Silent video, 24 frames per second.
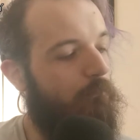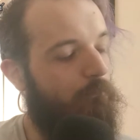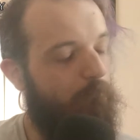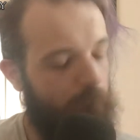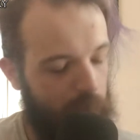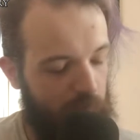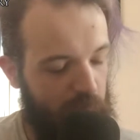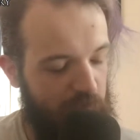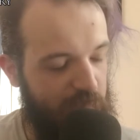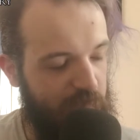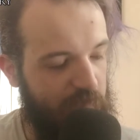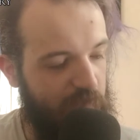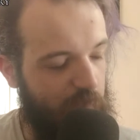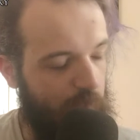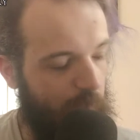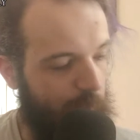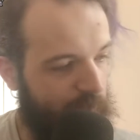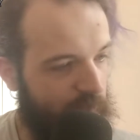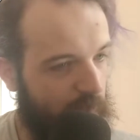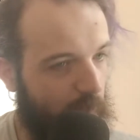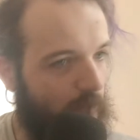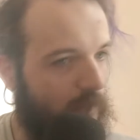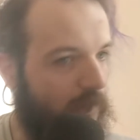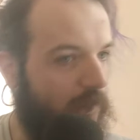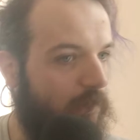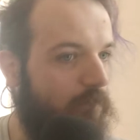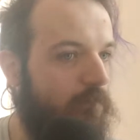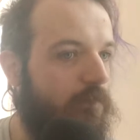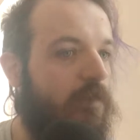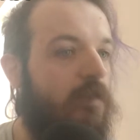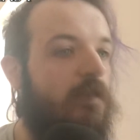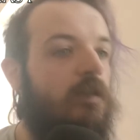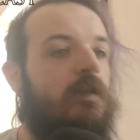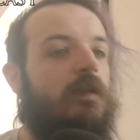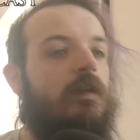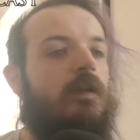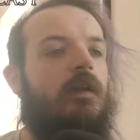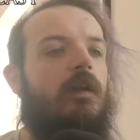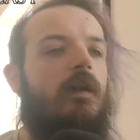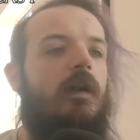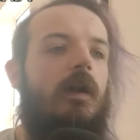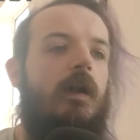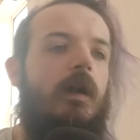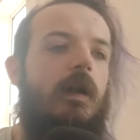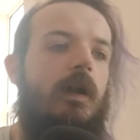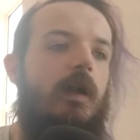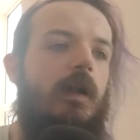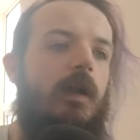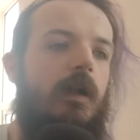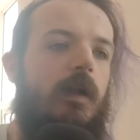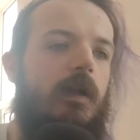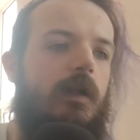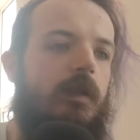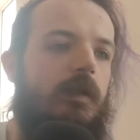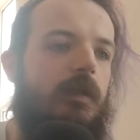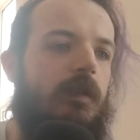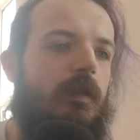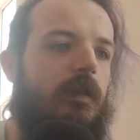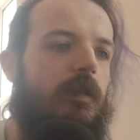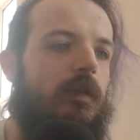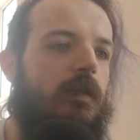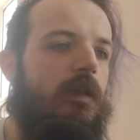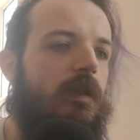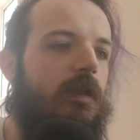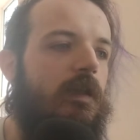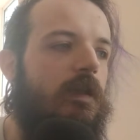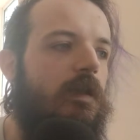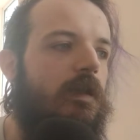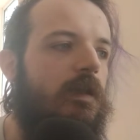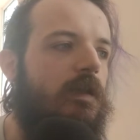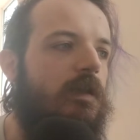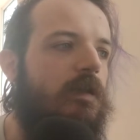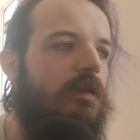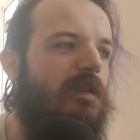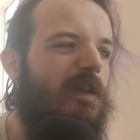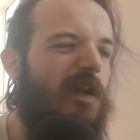Please do, I'm so alone. The